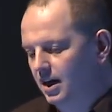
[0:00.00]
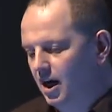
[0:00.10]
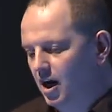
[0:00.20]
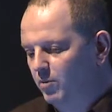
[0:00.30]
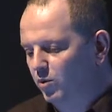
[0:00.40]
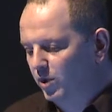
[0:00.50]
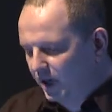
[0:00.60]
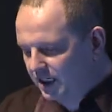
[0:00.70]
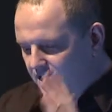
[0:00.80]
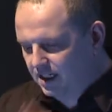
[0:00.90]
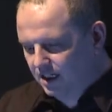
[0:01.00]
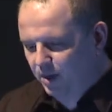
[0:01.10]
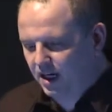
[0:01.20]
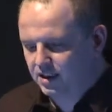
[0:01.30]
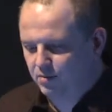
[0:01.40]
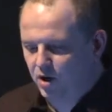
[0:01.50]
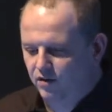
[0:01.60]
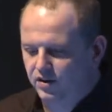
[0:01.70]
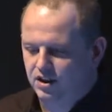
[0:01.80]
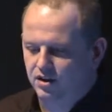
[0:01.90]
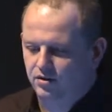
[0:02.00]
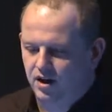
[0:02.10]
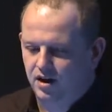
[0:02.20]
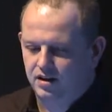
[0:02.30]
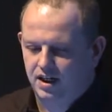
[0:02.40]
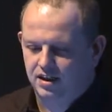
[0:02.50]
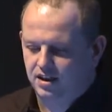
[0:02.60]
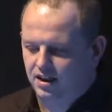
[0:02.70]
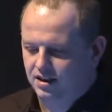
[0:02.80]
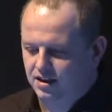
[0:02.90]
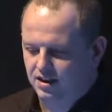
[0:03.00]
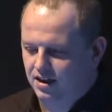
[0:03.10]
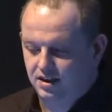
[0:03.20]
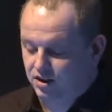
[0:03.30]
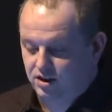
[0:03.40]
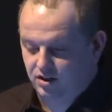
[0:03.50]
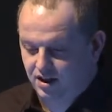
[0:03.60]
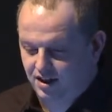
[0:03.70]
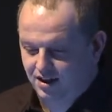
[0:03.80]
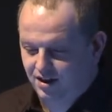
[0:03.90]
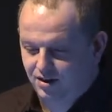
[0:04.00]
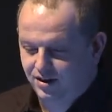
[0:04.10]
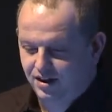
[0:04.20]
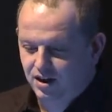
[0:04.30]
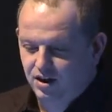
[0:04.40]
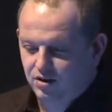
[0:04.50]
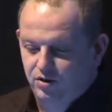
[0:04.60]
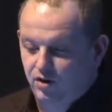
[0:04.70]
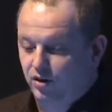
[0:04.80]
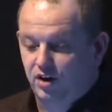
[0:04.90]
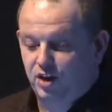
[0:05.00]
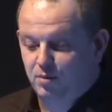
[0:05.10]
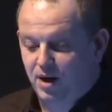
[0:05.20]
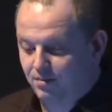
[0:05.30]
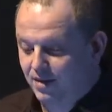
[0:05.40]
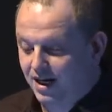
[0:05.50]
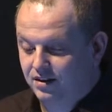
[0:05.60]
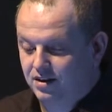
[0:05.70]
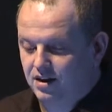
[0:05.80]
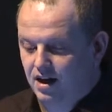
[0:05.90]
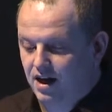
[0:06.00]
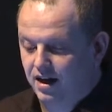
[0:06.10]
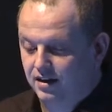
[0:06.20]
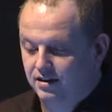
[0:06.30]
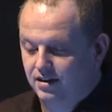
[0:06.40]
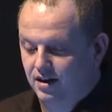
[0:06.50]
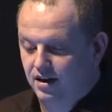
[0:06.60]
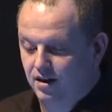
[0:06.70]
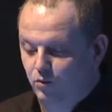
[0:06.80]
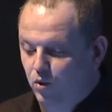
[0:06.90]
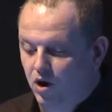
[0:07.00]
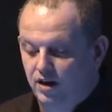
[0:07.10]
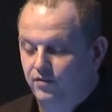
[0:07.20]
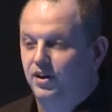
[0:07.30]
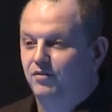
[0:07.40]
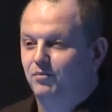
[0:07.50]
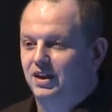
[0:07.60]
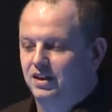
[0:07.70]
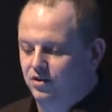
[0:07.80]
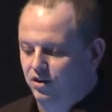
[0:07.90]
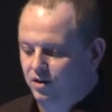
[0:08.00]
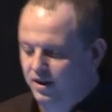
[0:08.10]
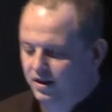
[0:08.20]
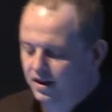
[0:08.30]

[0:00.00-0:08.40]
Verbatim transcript: Um, and we'd basically pass them over to uh, the engineers and they'd just look at it and go, you know nothing about maths and uh, why have you given me this document?